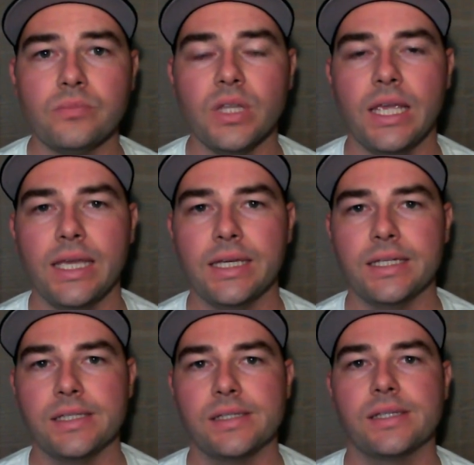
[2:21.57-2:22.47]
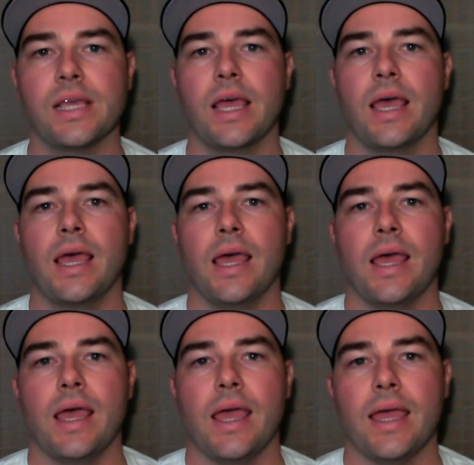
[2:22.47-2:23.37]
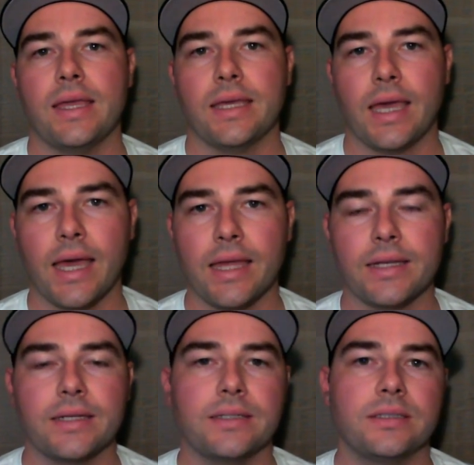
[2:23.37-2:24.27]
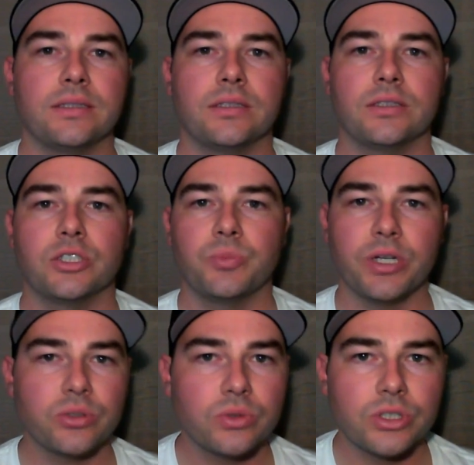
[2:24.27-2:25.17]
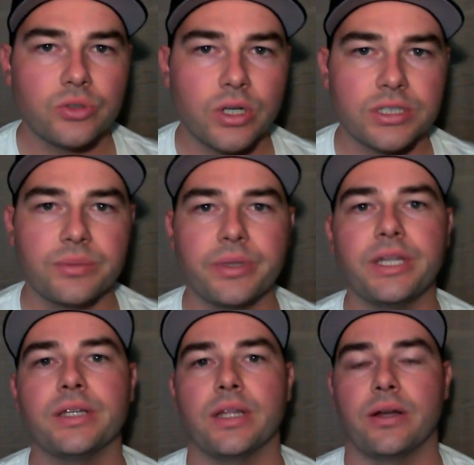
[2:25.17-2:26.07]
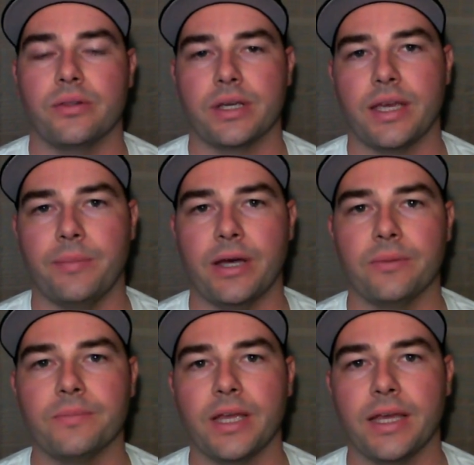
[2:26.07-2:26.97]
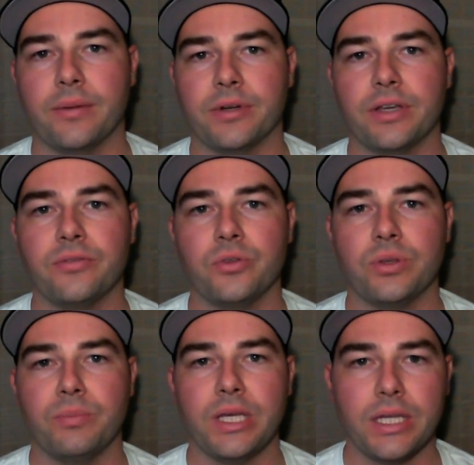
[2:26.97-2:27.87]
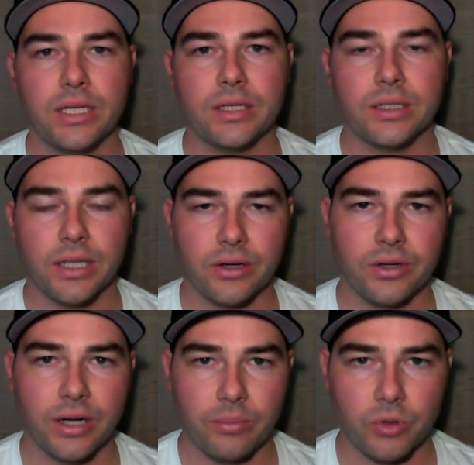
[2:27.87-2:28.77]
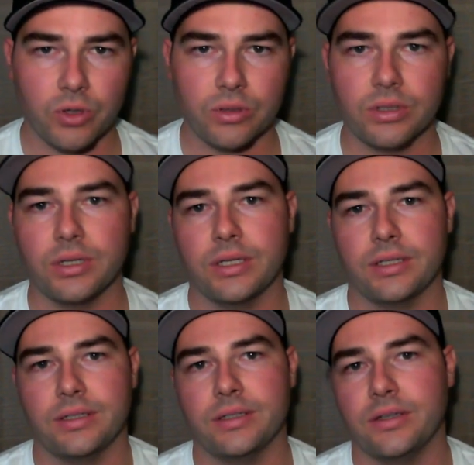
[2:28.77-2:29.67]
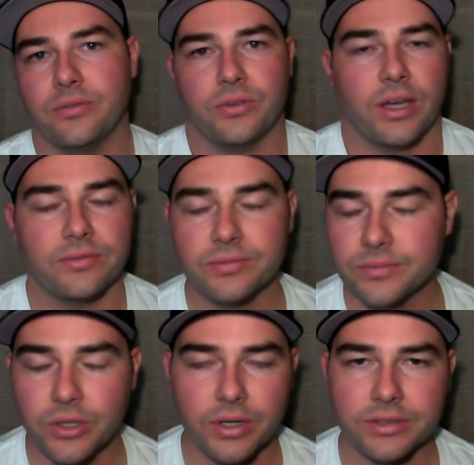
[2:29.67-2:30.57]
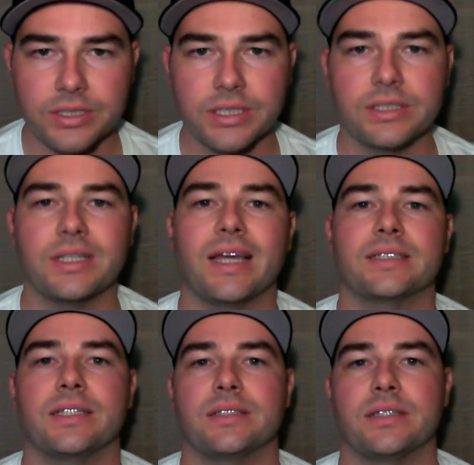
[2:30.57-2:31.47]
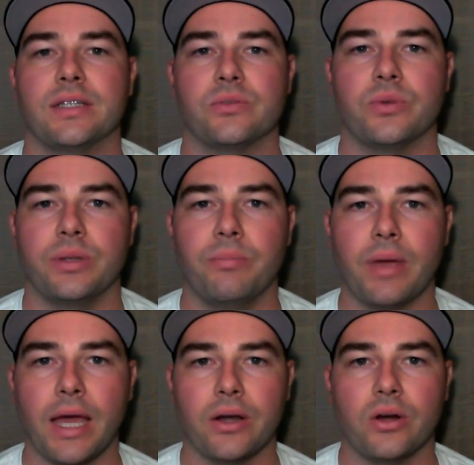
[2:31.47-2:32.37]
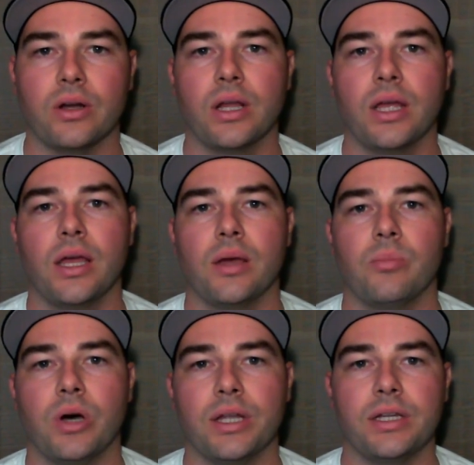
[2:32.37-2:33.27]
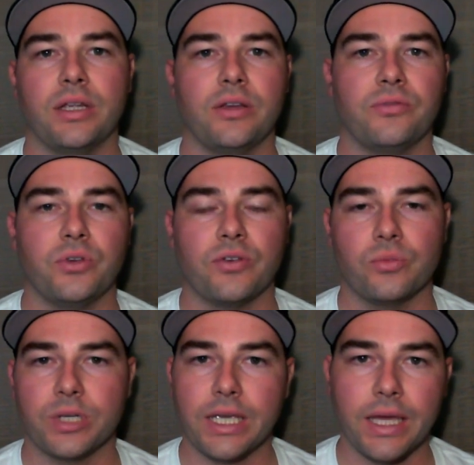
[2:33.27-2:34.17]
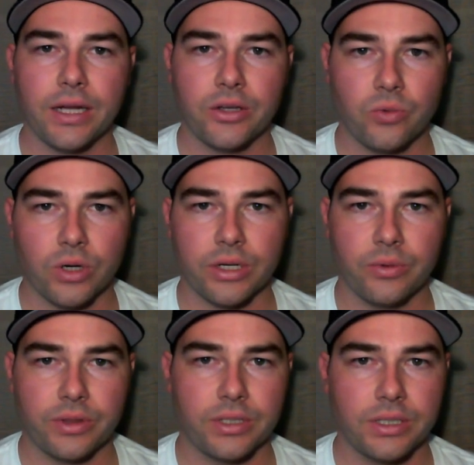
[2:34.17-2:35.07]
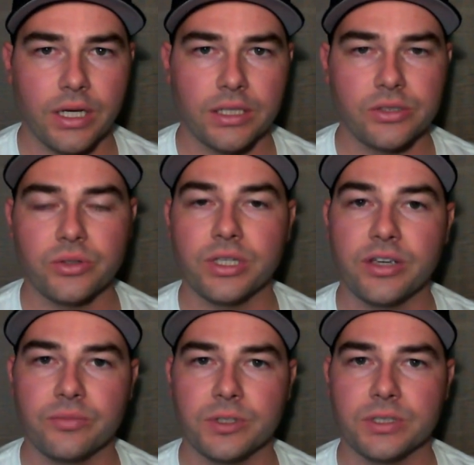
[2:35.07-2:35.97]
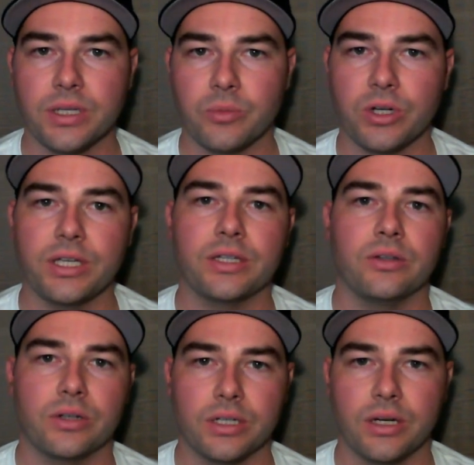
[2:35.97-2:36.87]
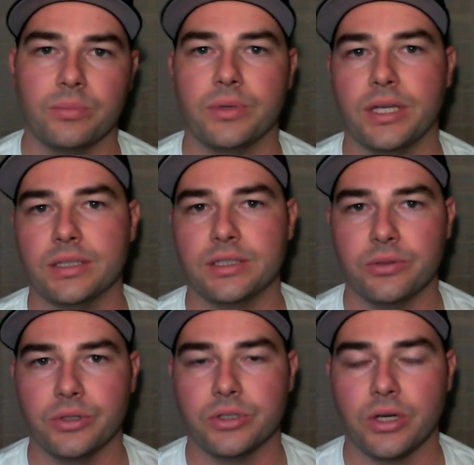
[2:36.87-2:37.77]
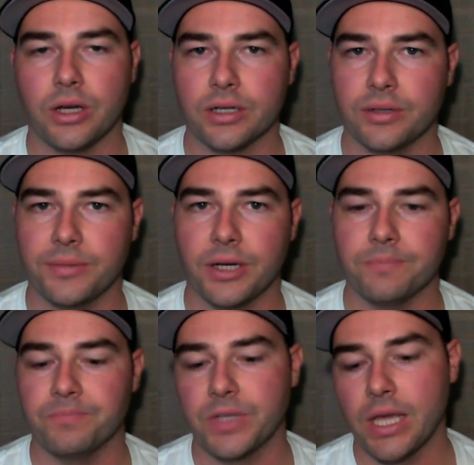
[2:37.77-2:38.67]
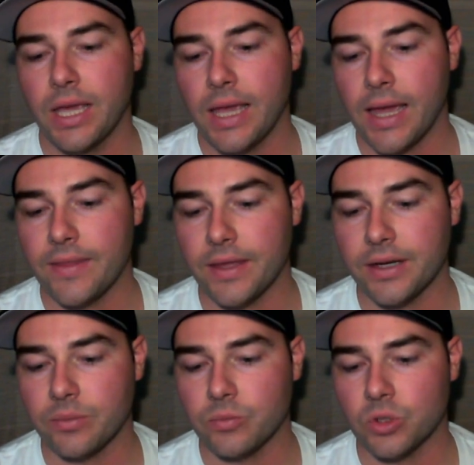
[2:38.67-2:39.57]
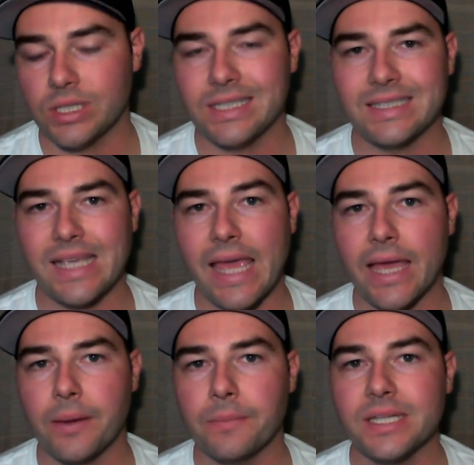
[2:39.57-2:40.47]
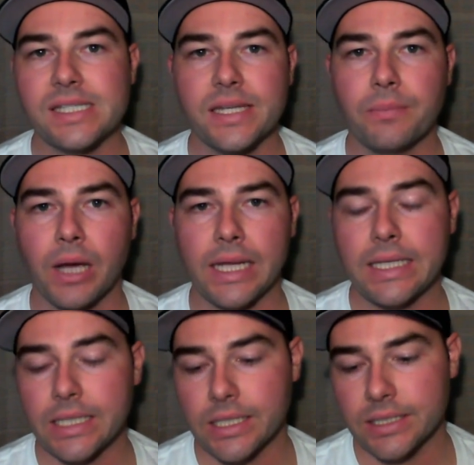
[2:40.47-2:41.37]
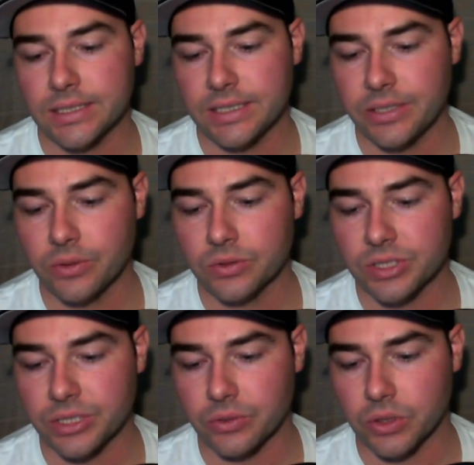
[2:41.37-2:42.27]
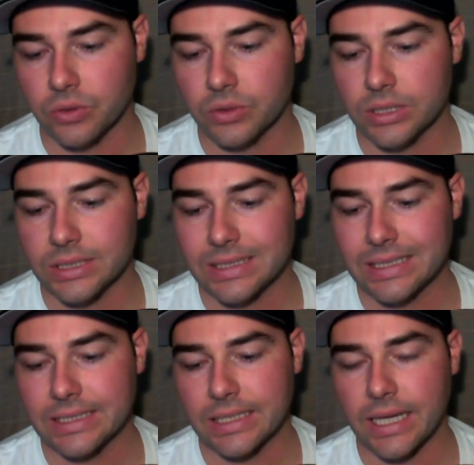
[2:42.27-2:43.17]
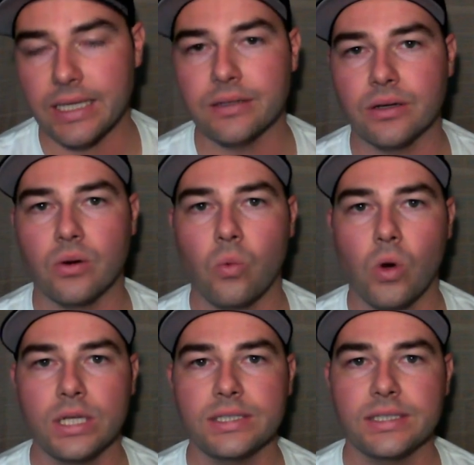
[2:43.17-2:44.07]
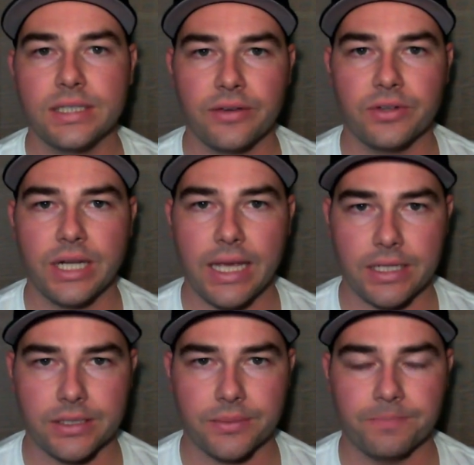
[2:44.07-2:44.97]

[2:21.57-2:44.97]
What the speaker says: is a Cat special instruction media letter that came out, and I'm going to give you the media letter number. If you don't have sys access, it doesn't really matter, but if you have a mechanic you're working with that does, you can give him this number. He can look it up and see what you're talking about. And that number is M as in Mike 0068178.